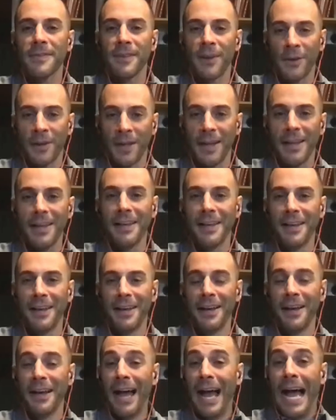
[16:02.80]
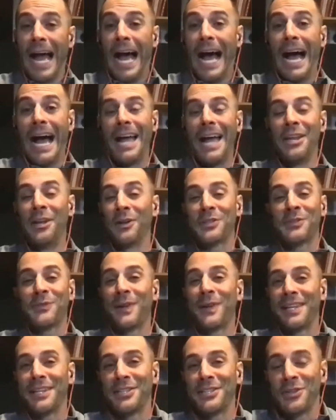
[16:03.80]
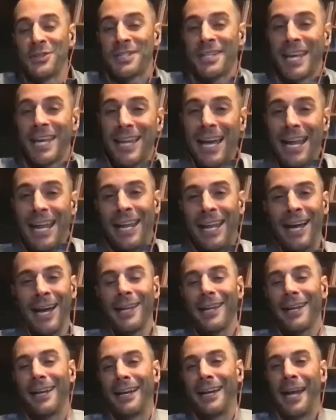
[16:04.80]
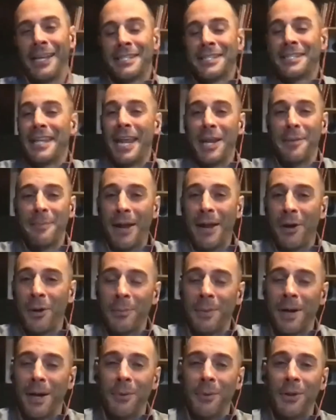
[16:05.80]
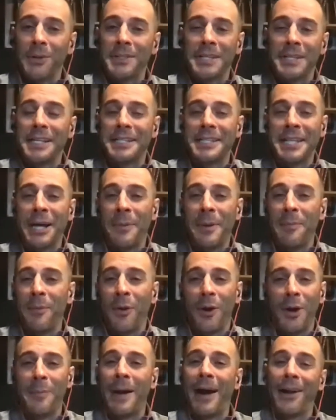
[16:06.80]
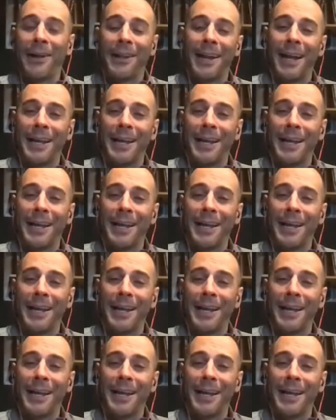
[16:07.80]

Okay. Um, so you know, funny as you say that, and I I stay in my own bubble. Tell me more about it.